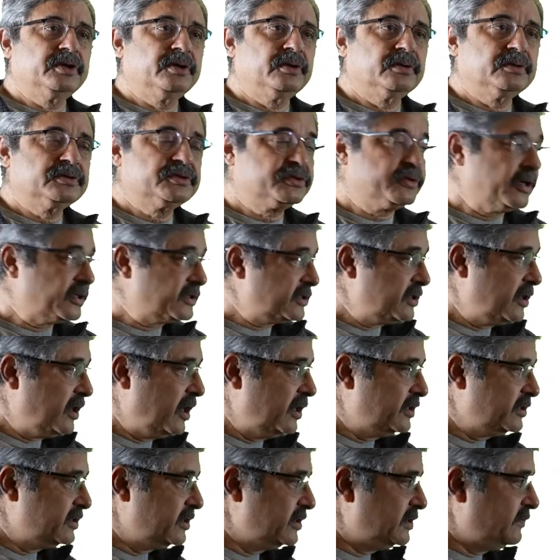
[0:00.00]
structural heart
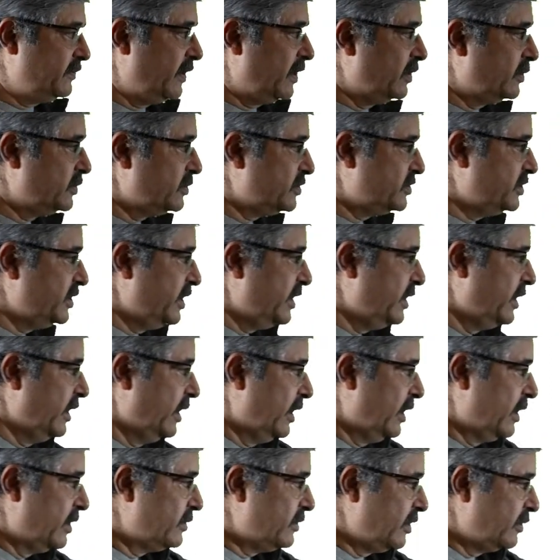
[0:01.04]
disease fellow to see
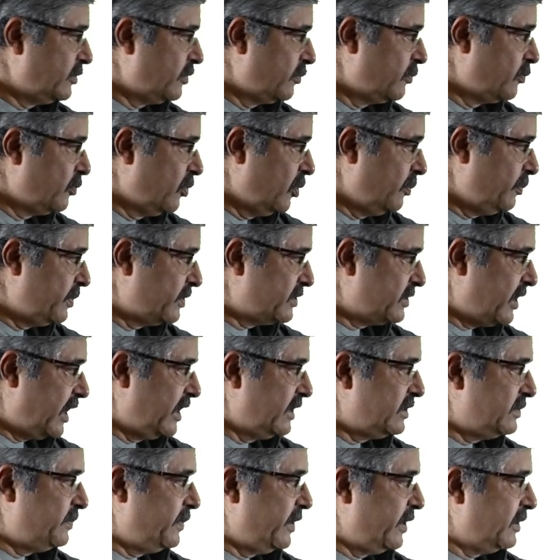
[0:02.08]
that the room,
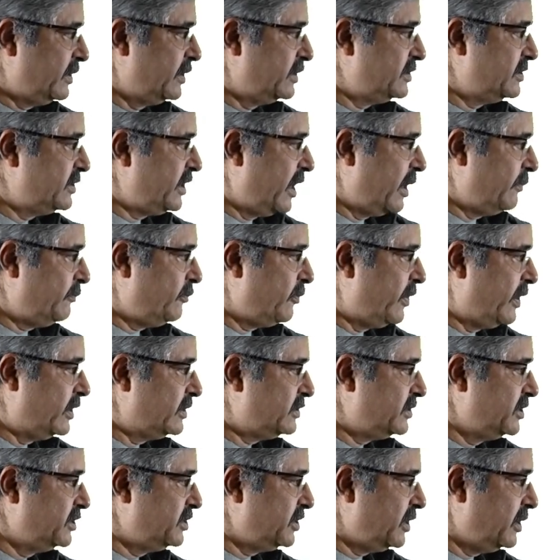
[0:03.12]
besides being the setup for
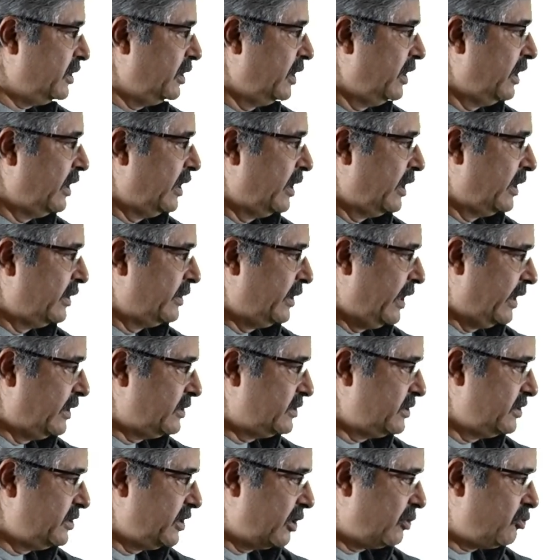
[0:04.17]
anesthesia, the
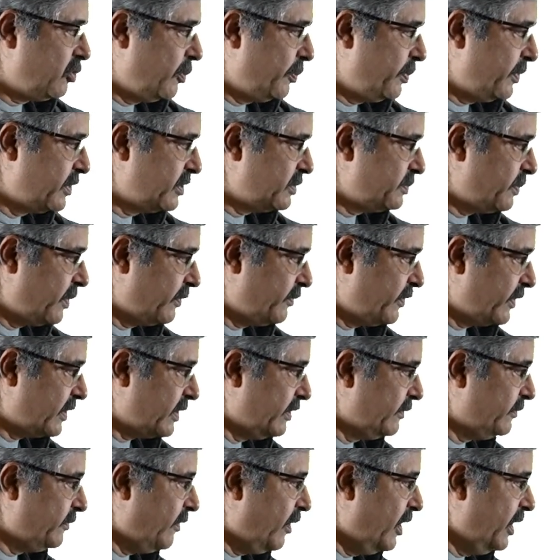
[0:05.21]
anesthesia equipment is perfectly
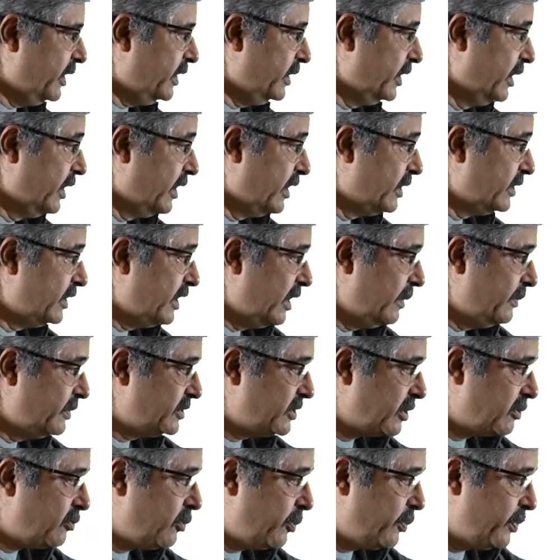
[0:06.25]
fine. The image
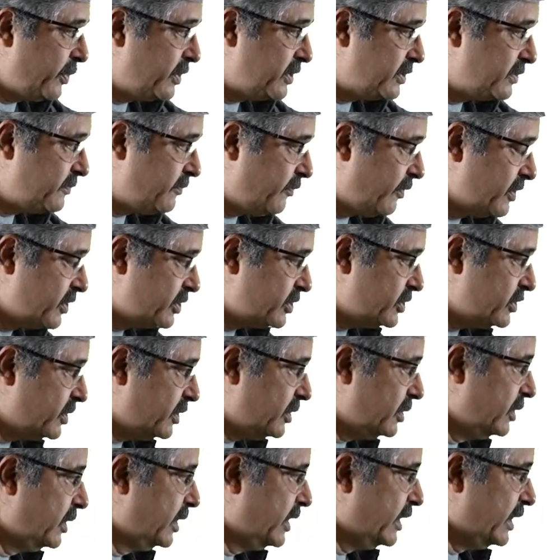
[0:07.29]
equipment is
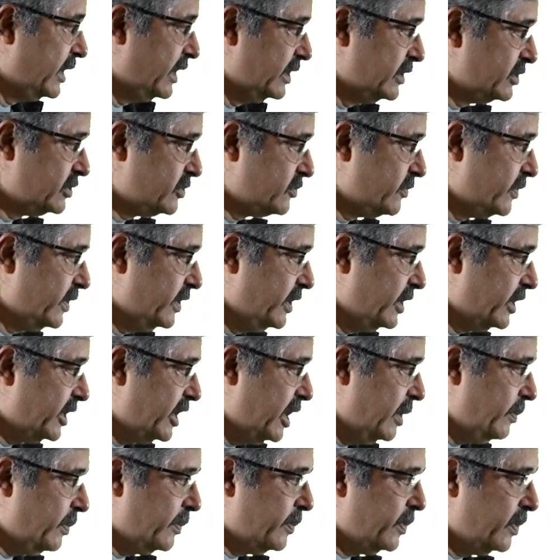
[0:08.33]
functional, is 3D
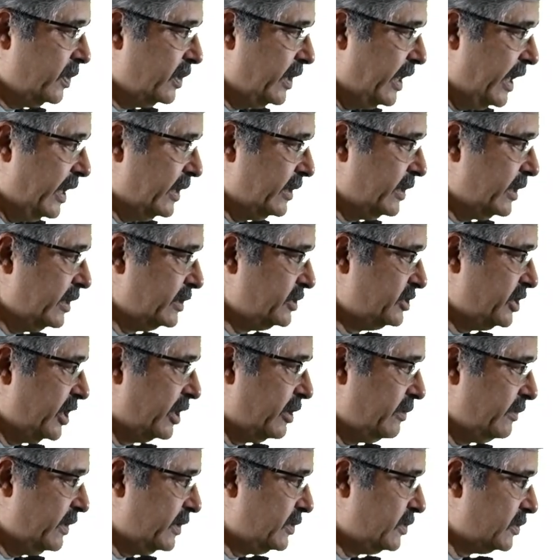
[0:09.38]
capable, and can
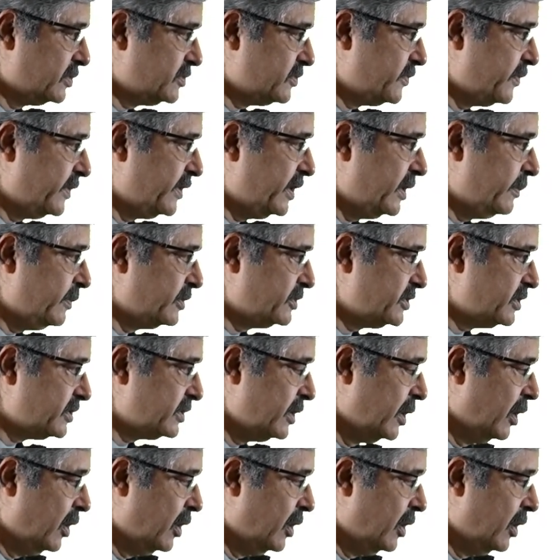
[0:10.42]
generate those 3D imaging.